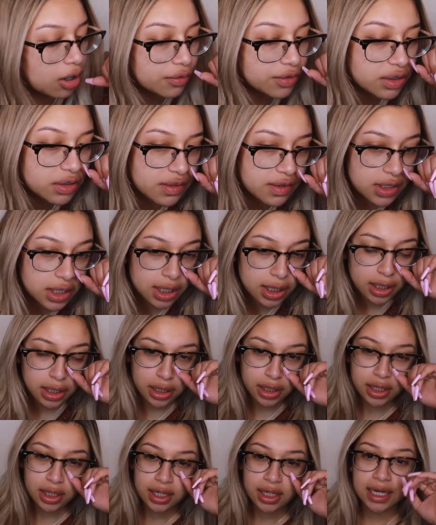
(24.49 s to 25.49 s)
Obviously,
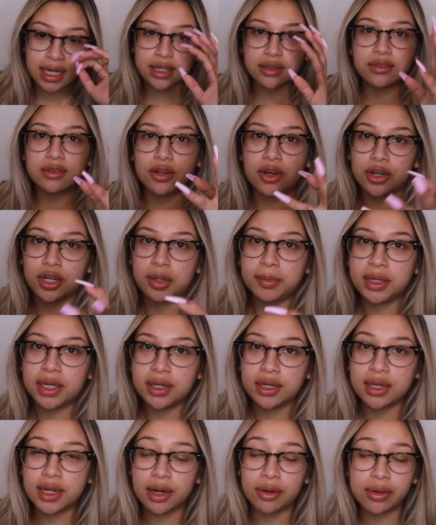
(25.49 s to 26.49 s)
it's not going to be a
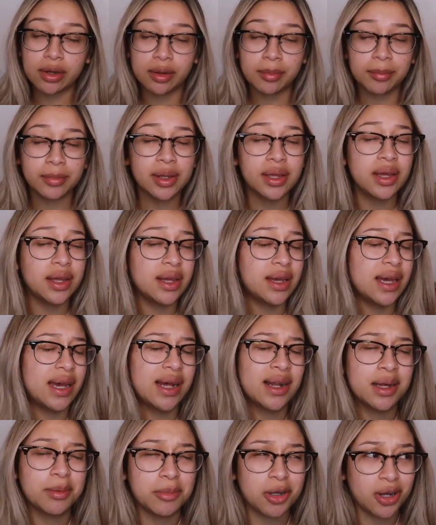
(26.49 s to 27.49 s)
good outcome,
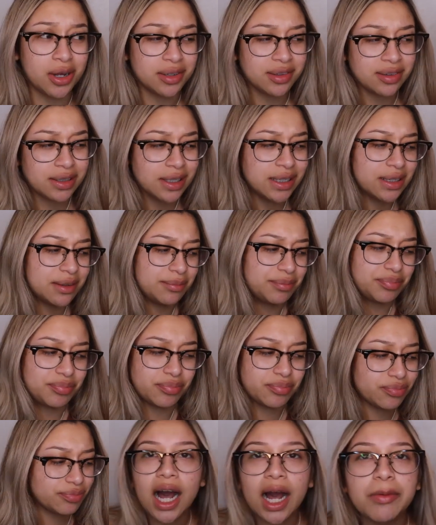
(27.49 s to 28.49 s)
and
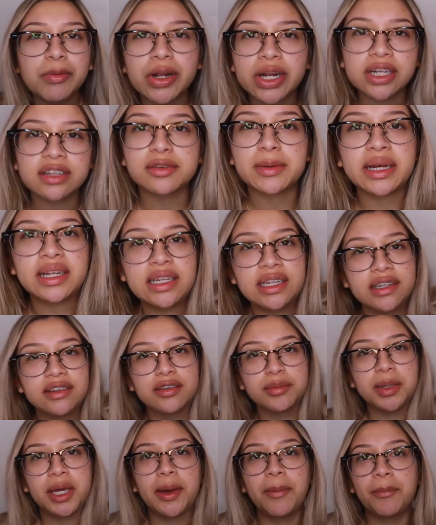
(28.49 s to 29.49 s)
I'm not expecting it
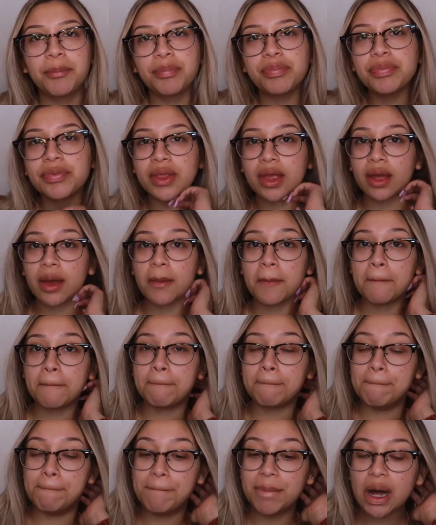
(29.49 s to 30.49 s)
to be.
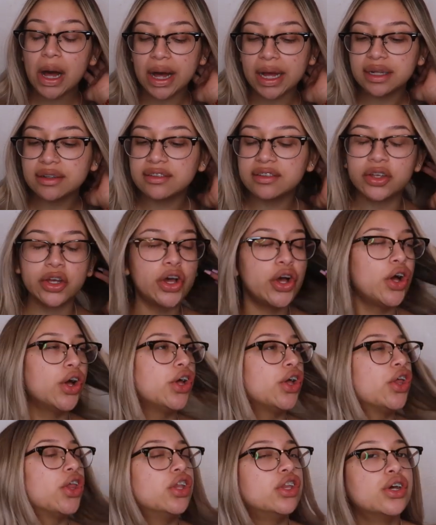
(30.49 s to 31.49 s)
But
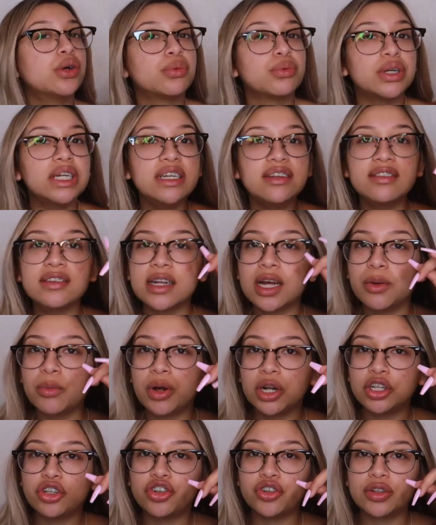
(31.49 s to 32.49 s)
the reason I
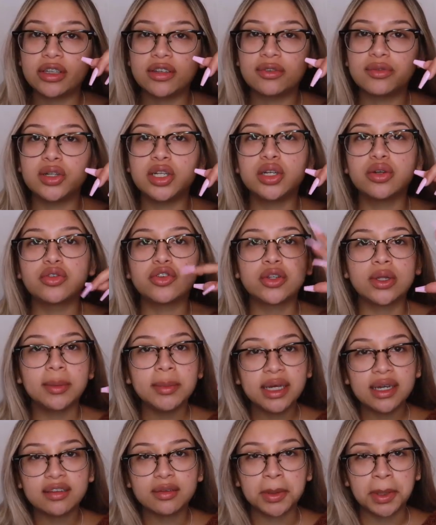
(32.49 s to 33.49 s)
want to do this video, so let
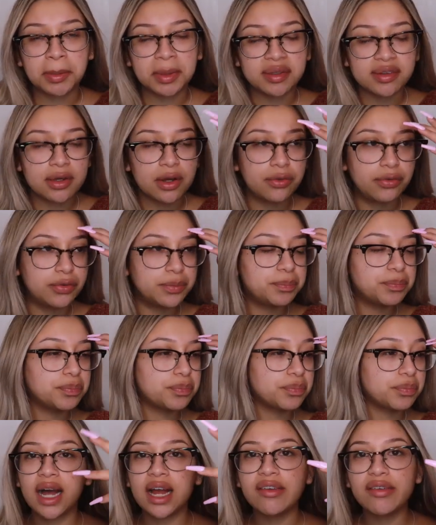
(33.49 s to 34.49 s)
me explain myself.
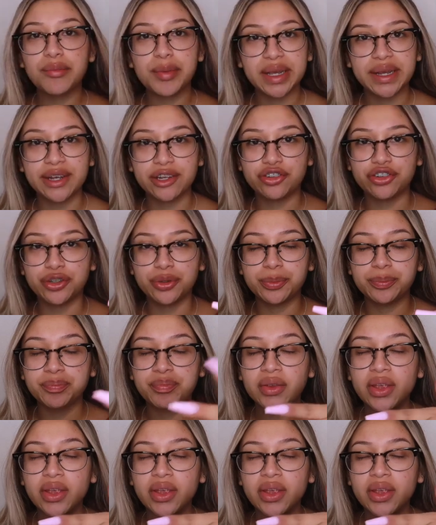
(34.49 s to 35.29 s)
I have a big issue.